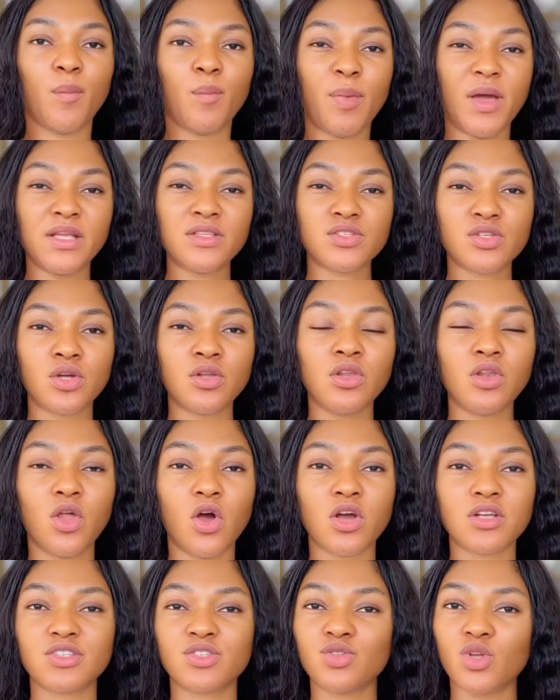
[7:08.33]
Benton
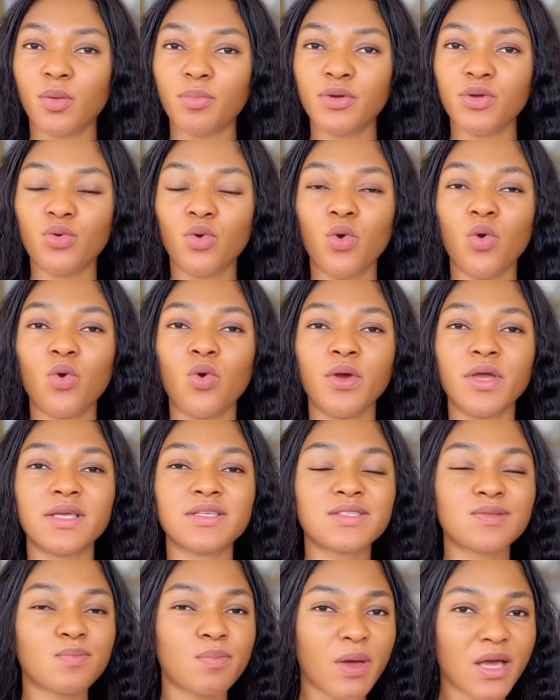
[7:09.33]
Lux WO
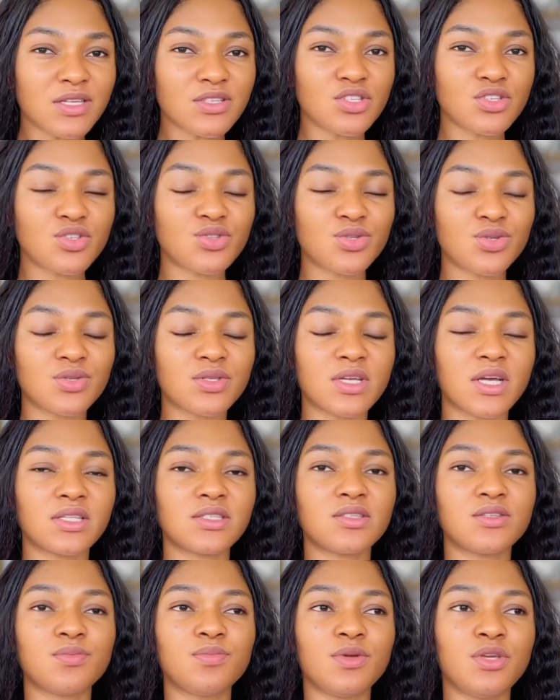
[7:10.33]
is best suited
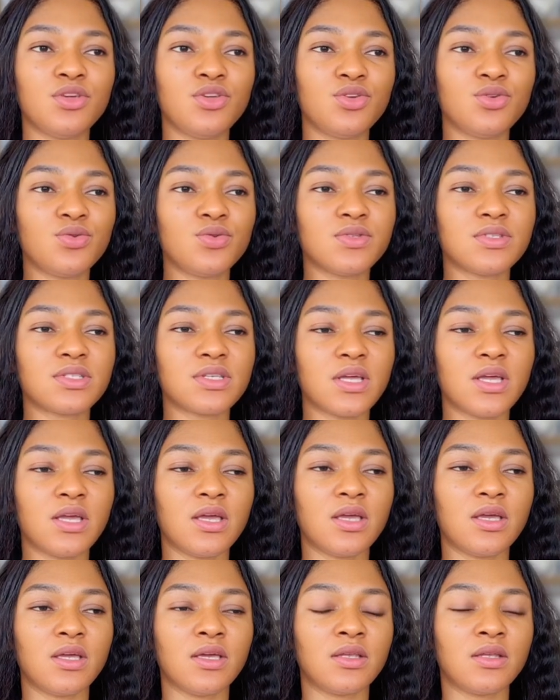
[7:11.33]
to be used
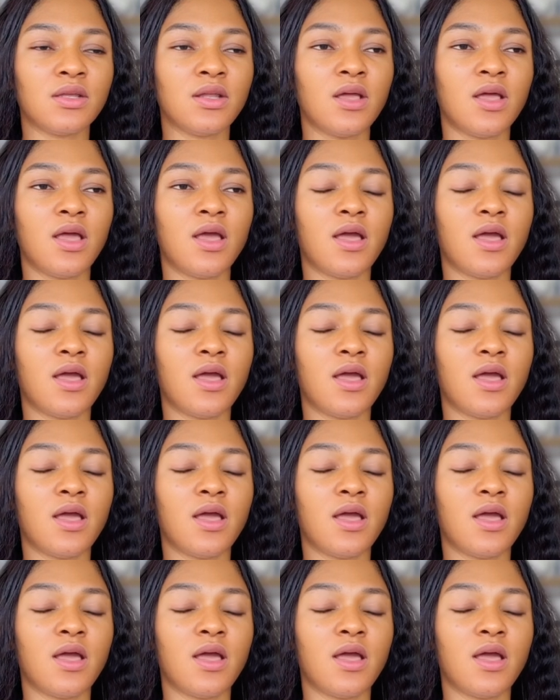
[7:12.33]
in